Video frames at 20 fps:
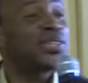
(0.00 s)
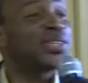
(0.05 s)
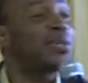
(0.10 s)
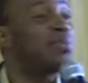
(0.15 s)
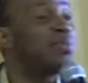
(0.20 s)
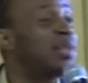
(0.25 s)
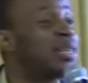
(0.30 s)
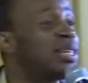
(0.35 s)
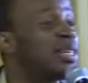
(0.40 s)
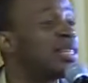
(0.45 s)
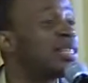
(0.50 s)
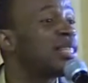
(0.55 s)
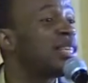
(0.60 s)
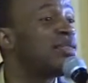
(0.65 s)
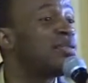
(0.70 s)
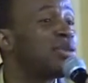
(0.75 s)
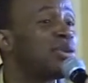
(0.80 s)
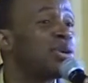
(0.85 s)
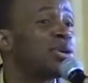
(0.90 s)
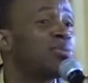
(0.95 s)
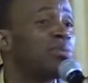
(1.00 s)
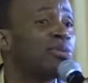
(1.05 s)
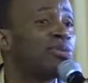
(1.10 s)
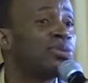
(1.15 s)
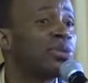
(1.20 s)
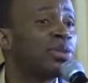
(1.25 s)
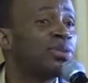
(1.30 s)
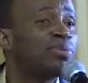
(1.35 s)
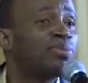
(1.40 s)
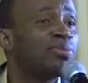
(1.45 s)
heard something he's never
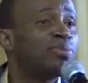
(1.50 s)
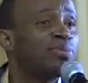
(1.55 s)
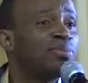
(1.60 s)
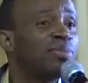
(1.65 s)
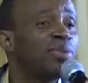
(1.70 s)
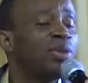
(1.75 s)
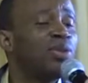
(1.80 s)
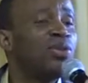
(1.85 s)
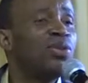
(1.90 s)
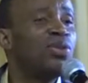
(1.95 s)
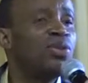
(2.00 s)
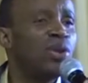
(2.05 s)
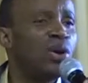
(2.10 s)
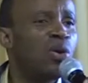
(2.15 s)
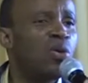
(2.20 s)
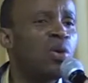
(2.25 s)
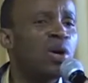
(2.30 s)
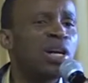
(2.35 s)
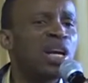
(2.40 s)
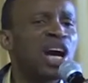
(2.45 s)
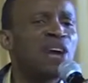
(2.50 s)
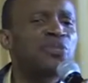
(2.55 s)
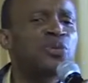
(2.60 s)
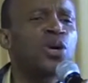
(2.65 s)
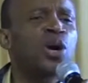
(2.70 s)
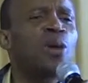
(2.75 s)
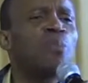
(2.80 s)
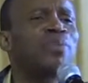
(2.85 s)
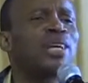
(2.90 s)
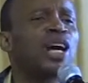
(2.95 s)
heard before. Mm. No one
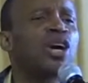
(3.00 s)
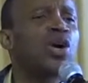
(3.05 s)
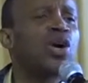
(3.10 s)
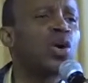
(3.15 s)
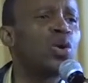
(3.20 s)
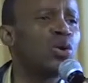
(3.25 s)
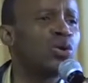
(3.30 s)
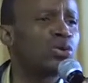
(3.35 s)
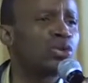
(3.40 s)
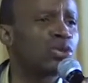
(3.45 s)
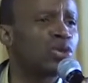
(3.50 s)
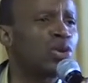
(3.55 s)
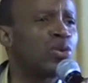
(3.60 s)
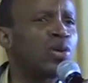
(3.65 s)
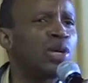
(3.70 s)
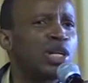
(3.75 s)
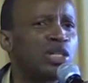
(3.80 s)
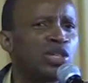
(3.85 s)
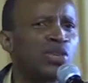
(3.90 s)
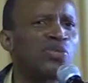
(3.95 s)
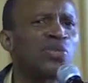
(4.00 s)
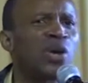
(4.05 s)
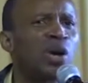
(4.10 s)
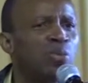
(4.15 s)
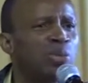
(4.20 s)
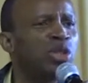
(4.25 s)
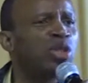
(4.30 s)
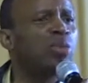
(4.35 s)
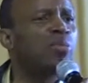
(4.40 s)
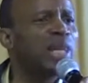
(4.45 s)
have come that close, talk less
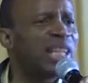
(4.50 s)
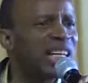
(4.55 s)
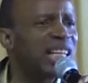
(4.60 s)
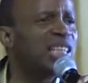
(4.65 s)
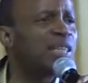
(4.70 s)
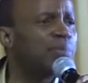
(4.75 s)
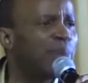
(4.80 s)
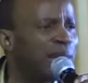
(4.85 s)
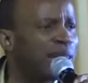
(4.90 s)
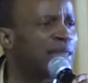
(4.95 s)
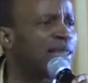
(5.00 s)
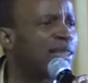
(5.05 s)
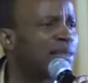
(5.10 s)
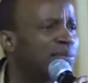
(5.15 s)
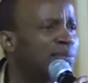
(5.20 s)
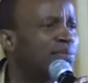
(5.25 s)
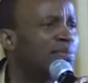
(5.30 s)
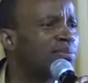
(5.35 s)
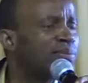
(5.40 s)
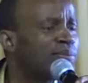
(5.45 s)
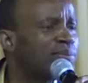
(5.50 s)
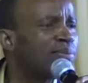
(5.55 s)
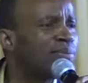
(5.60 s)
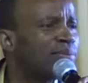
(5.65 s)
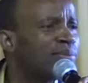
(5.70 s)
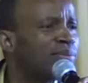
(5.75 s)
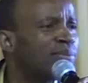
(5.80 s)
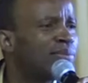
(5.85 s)
of coming to make a demand. Mm.